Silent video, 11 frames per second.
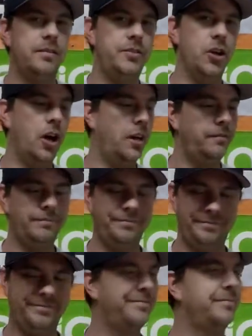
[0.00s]
John,
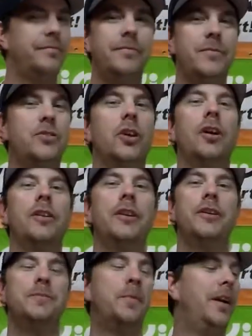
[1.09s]
it's all
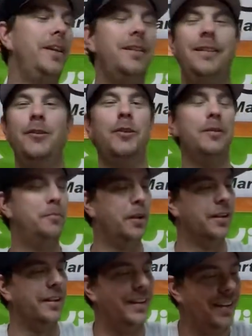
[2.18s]
yours, buddy. You can
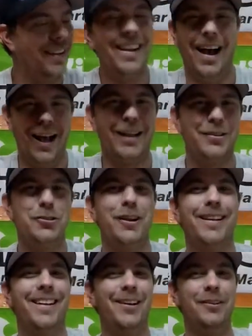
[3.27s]
build it. I can
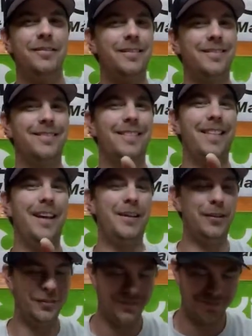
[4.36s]
check it out. Thank you.